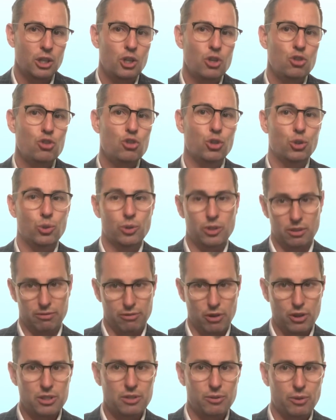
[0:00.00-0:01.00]
to a
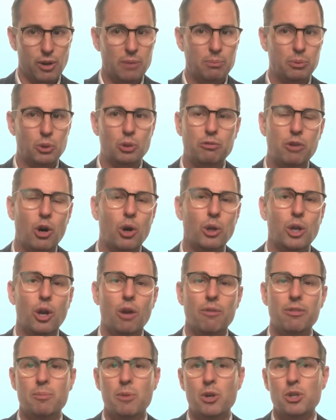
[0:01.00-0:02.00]
diversified portfolio of
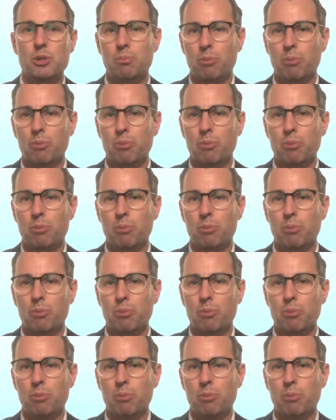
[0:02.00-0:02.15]
the most